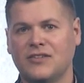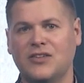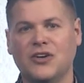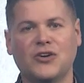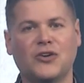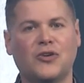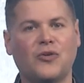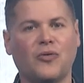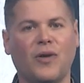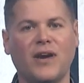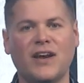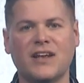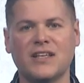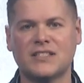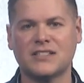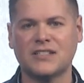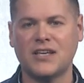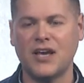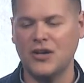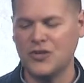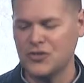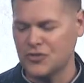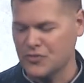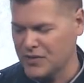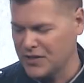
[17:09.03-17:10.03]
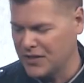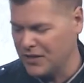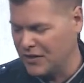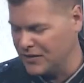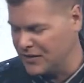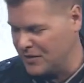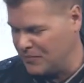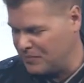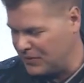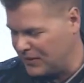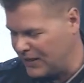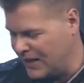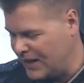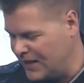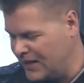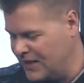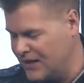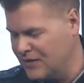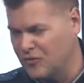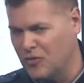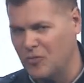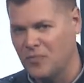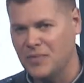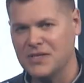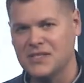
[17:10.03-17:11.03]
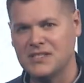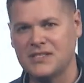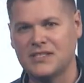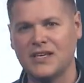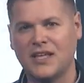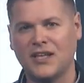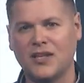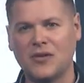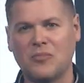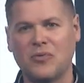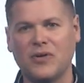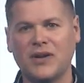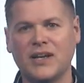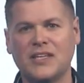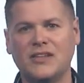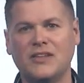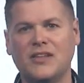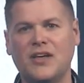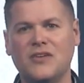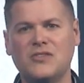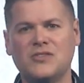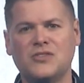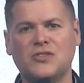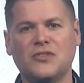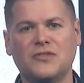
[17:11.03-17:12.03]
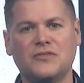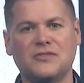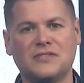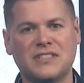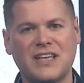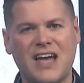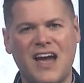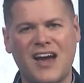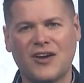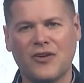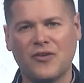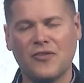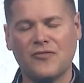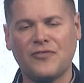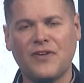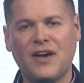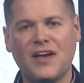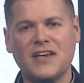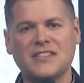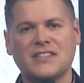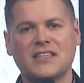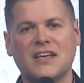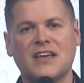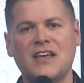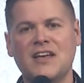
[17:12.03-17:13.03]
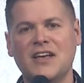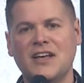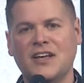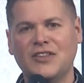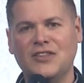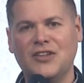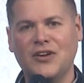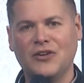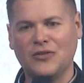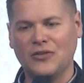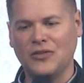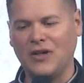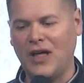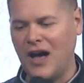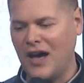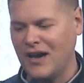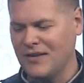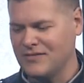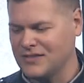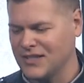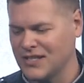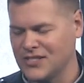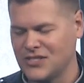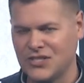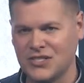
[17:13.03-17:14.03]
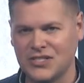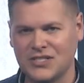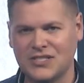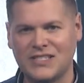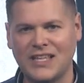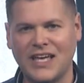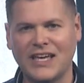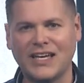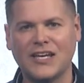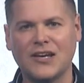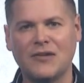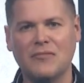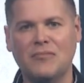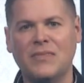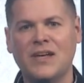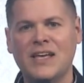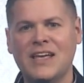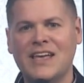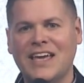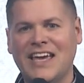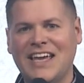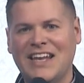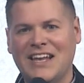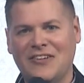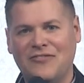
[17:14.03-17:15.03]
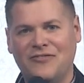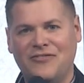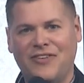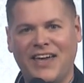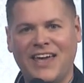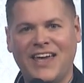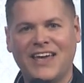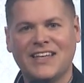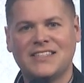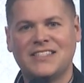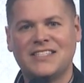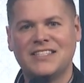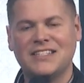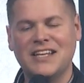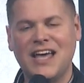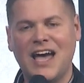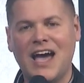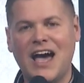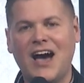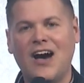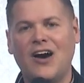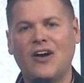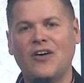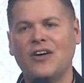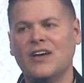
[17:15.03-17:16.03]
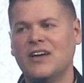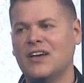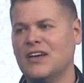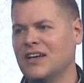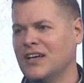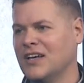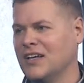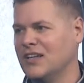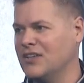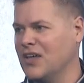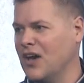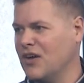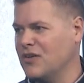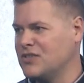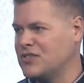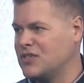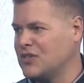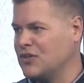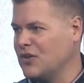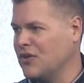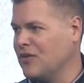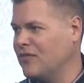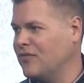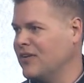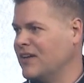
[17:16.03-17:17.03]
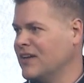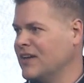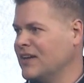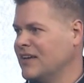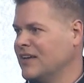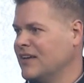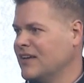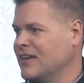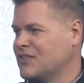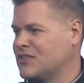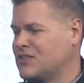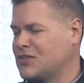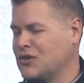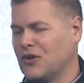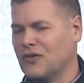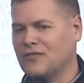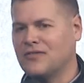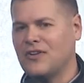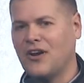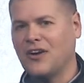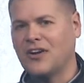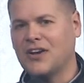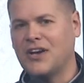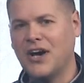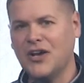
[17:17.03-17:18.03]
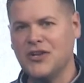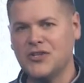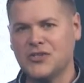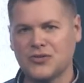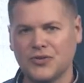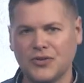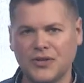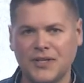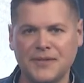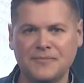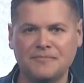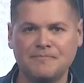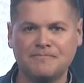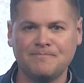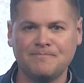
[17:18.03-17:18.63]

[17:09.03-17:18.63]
the greatest country on the planet, we'll be celebrating those who have sacrificed their lives. Let's just thank them in advance now, those who have served our country.